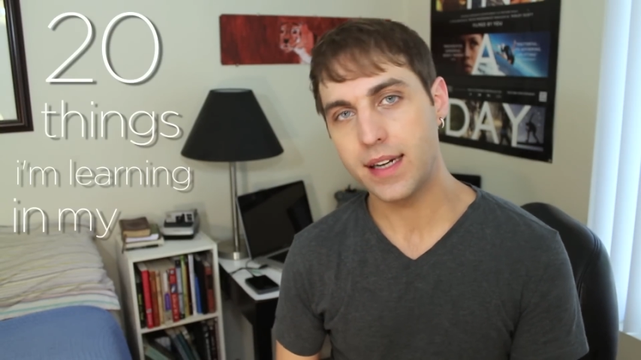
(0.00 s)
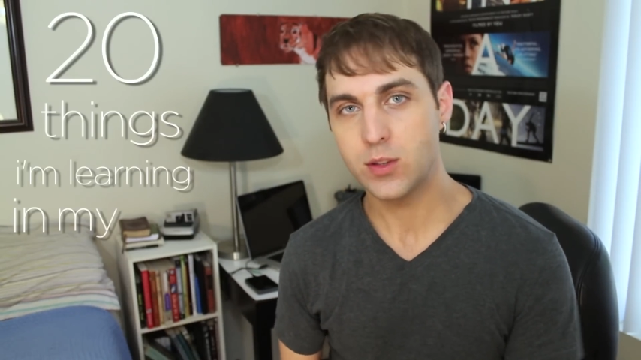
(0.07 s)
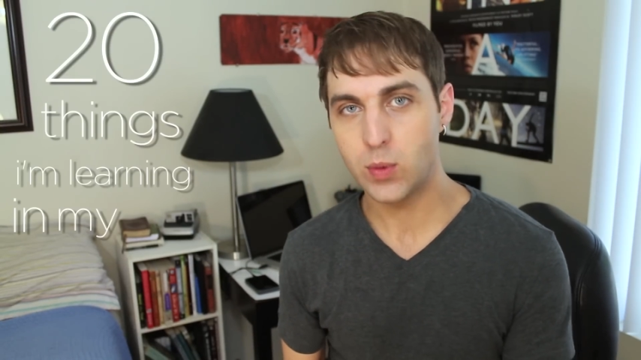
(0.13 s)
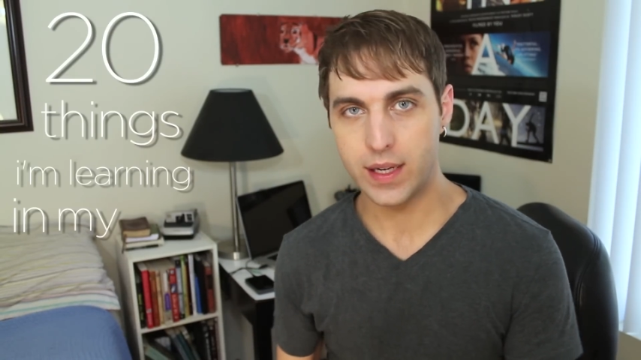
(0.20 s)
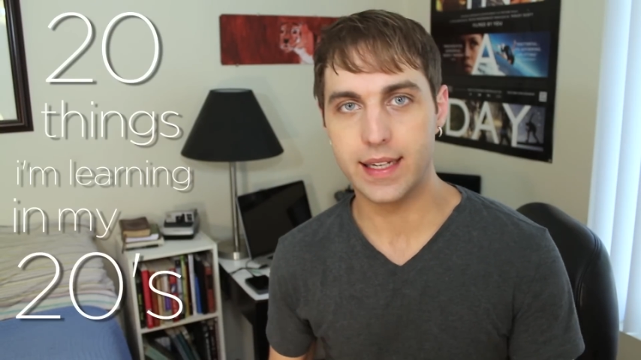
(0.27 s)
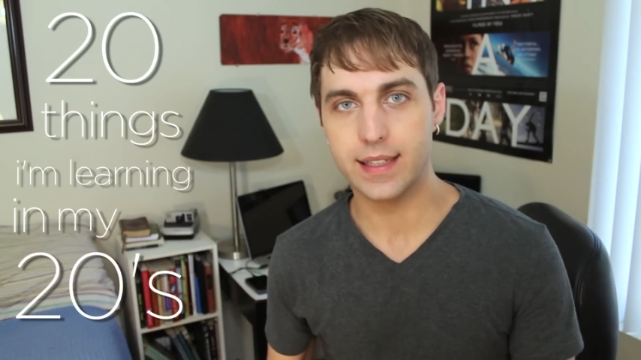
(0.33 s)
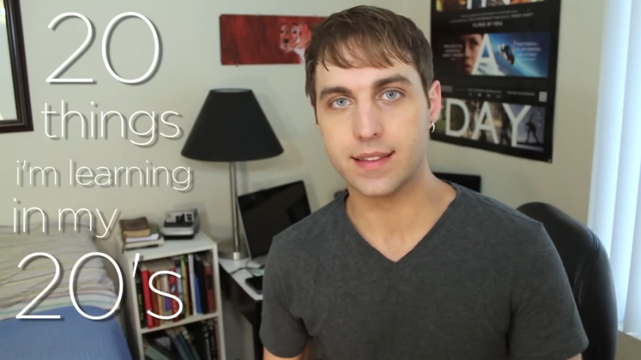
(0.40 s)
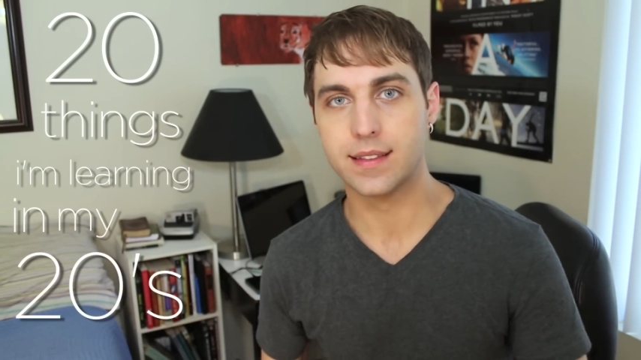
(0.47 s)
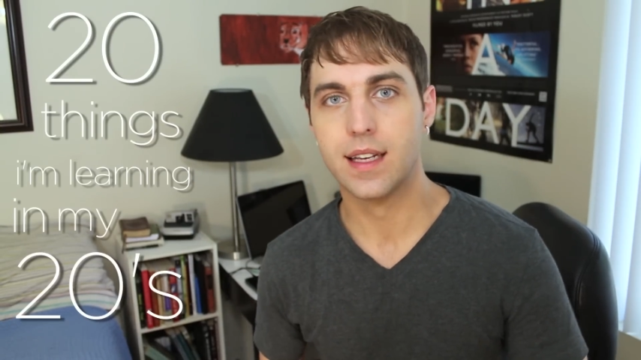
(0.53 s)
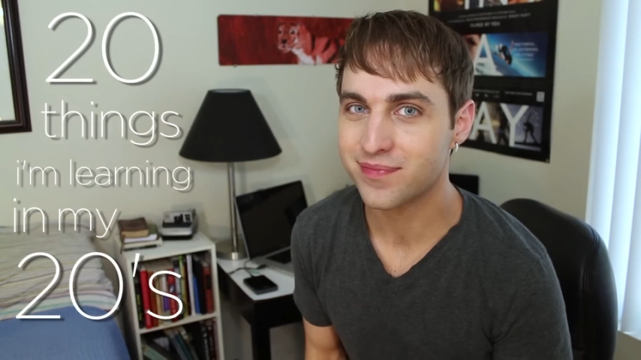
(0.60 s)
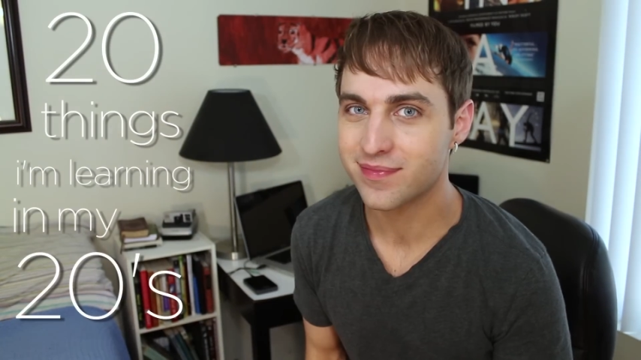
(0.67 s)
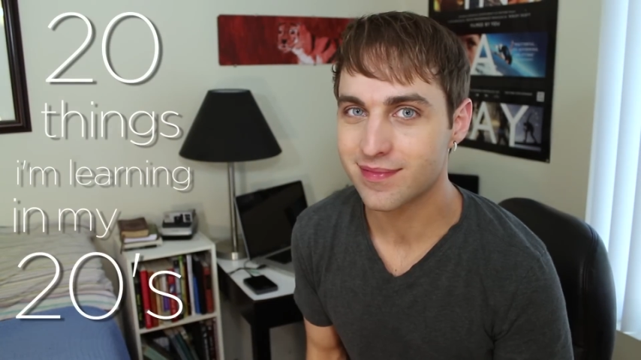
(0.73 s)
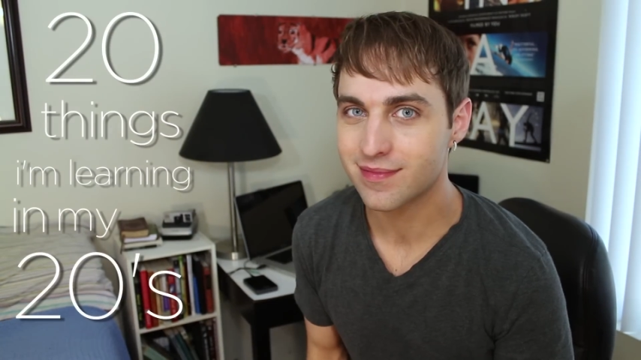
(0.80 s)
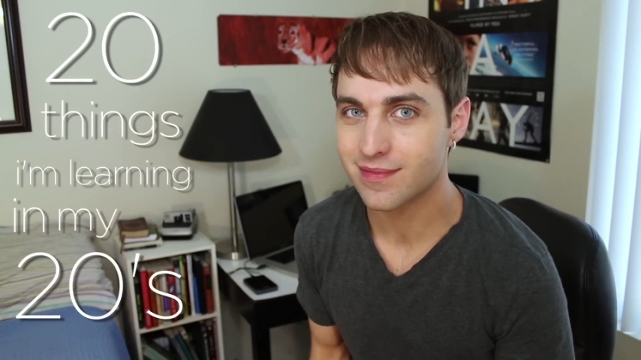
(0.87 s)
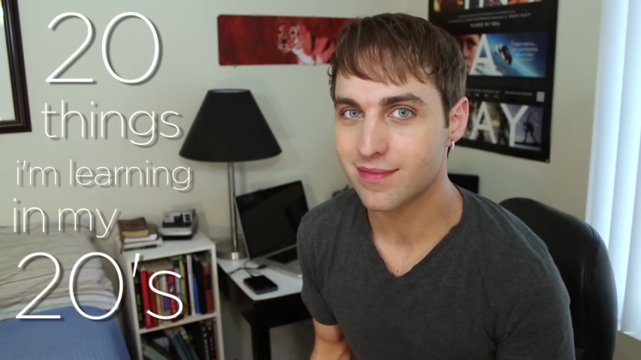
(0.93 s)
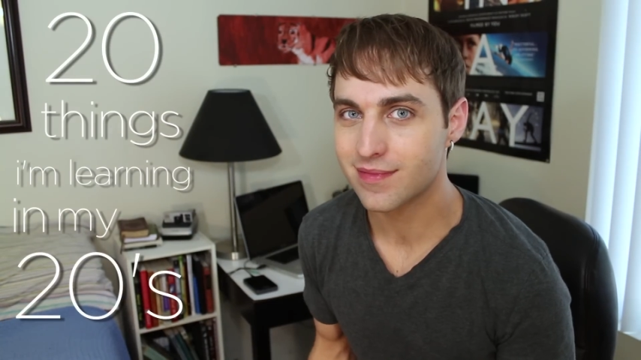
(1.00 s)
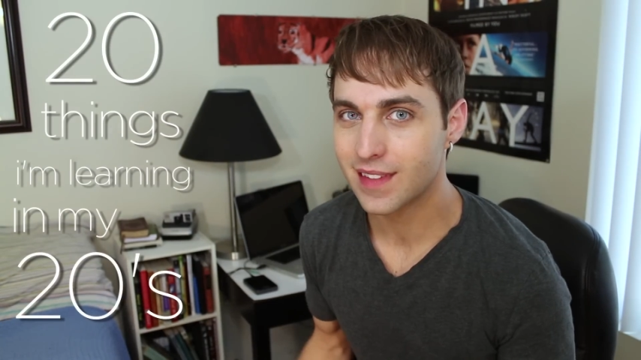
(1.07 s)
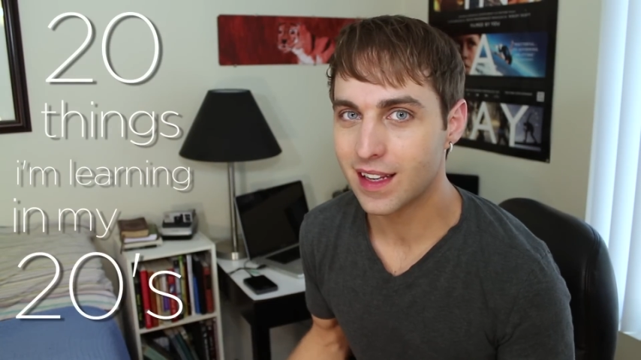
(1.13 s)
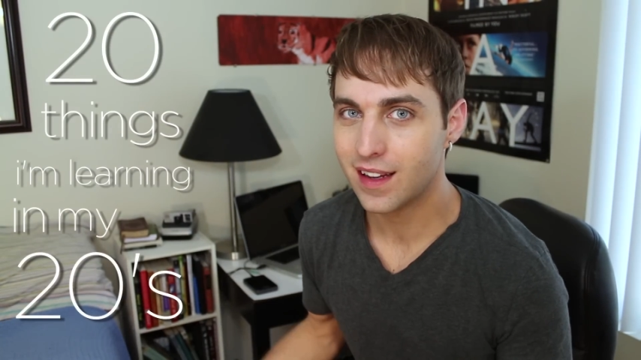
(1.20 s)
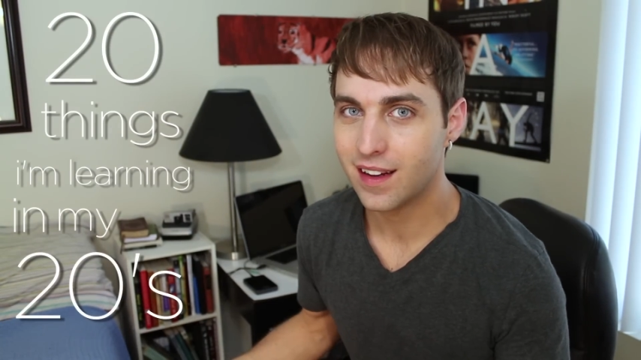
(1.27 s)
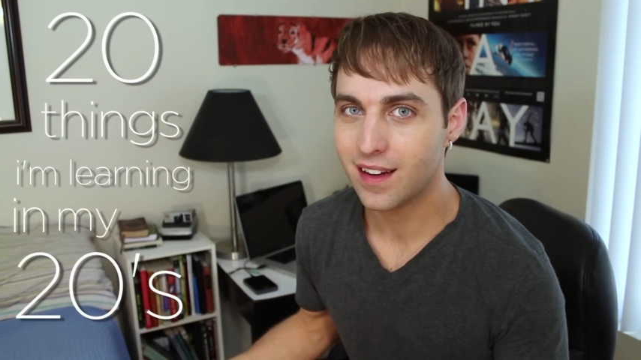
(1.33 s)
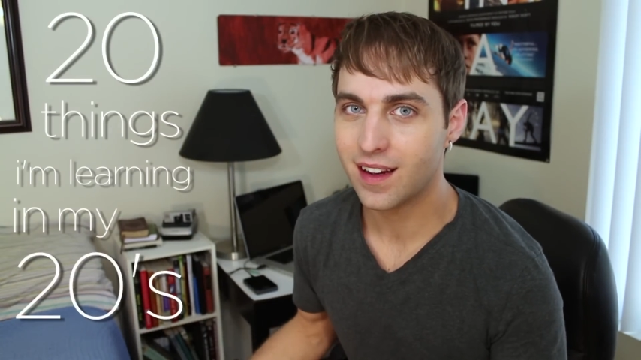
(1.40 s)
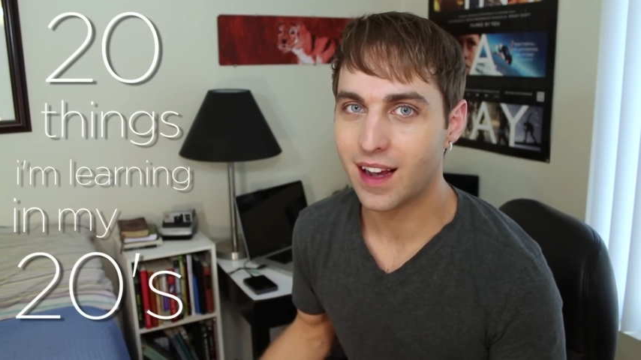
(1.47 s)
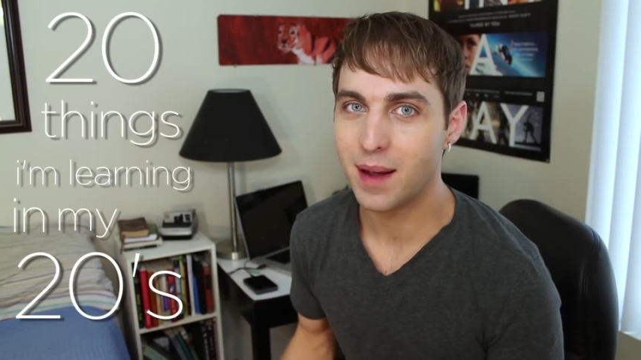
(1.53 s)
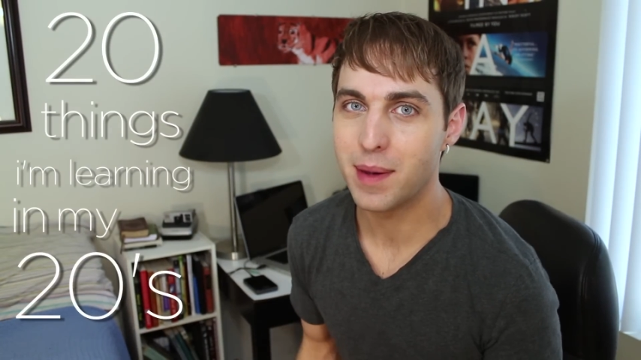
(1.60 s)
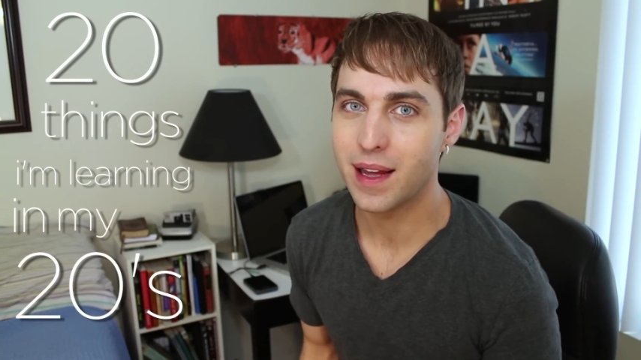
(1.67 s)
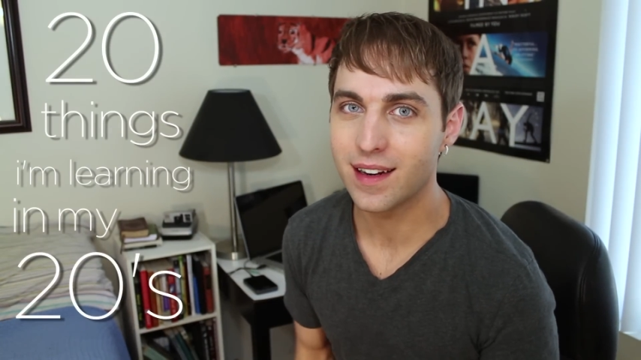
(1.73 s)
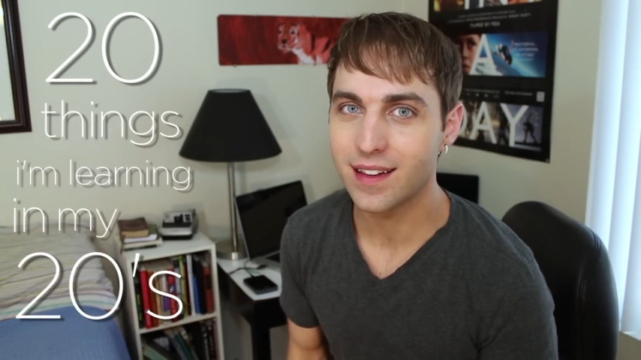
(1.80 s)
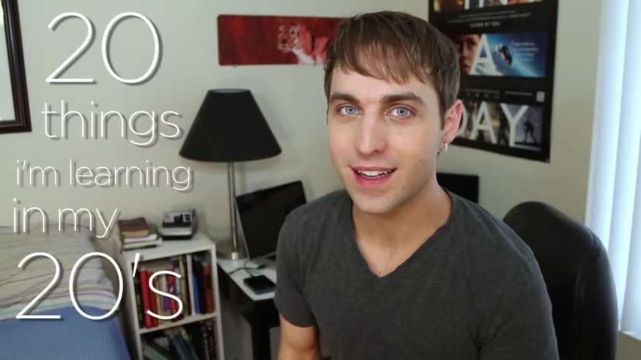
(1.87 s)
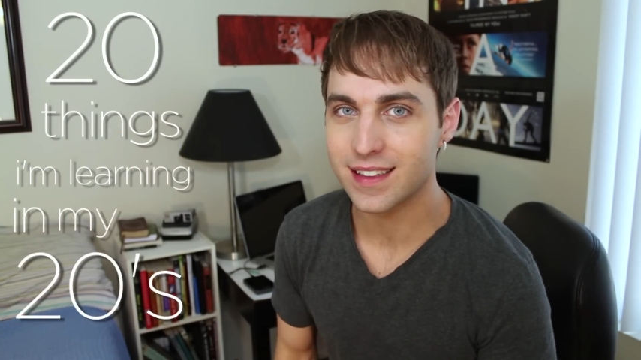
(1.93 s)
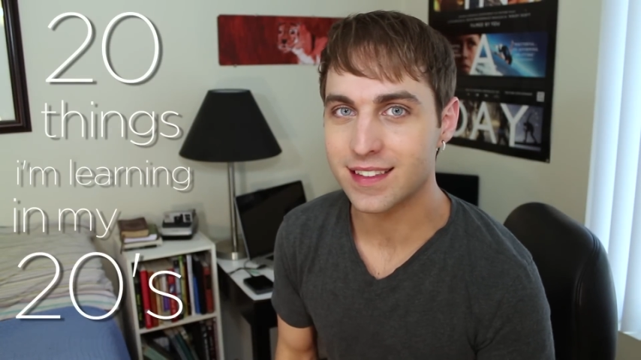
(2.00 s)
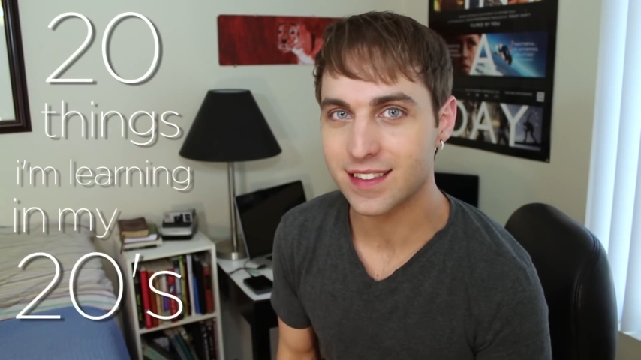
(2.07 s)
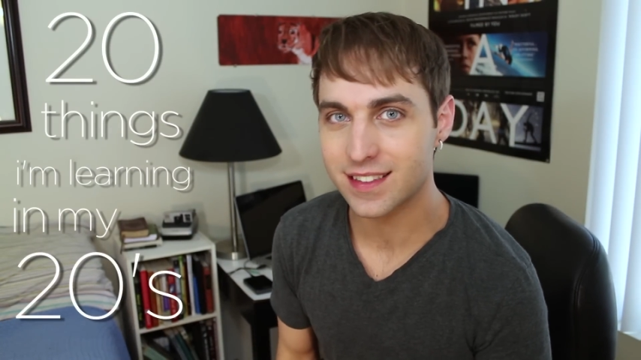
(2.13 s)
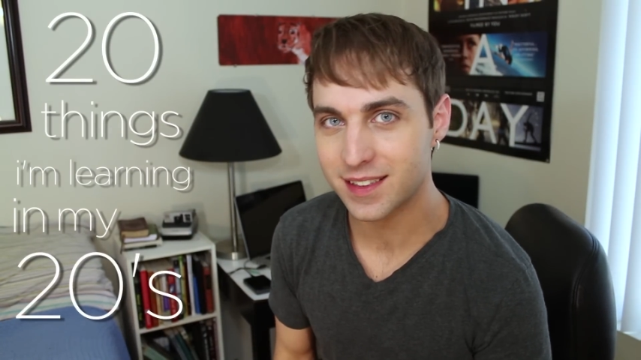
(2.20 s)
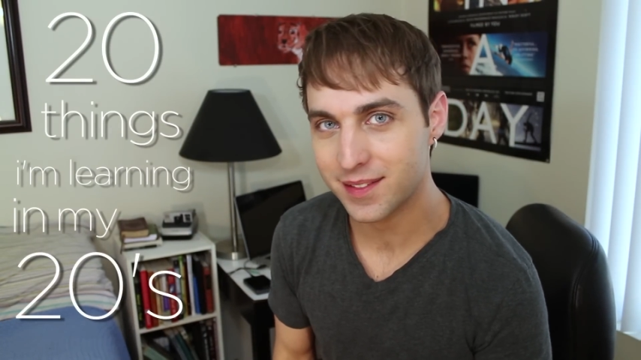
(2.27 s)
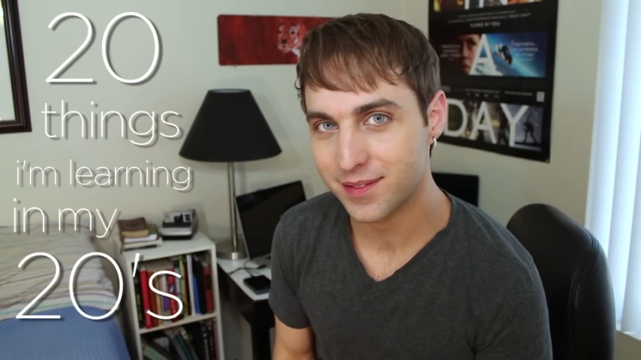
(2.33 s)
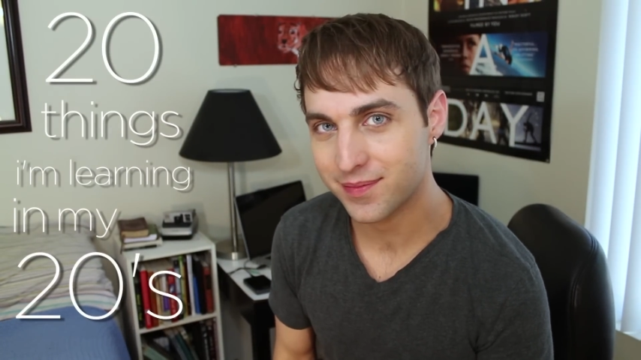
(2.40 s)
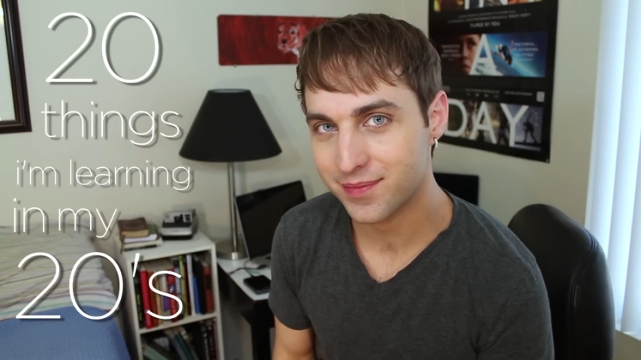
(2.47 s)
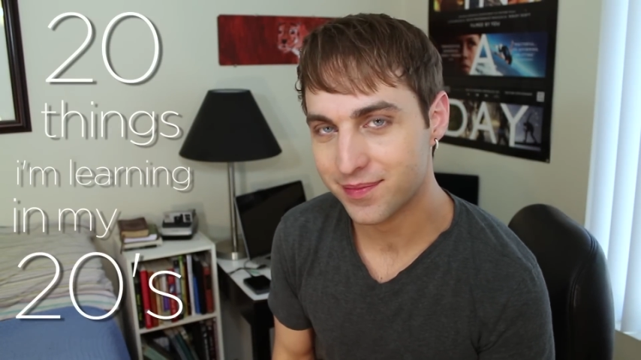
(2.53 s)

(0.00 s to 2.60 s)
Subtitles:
20s. I made a list.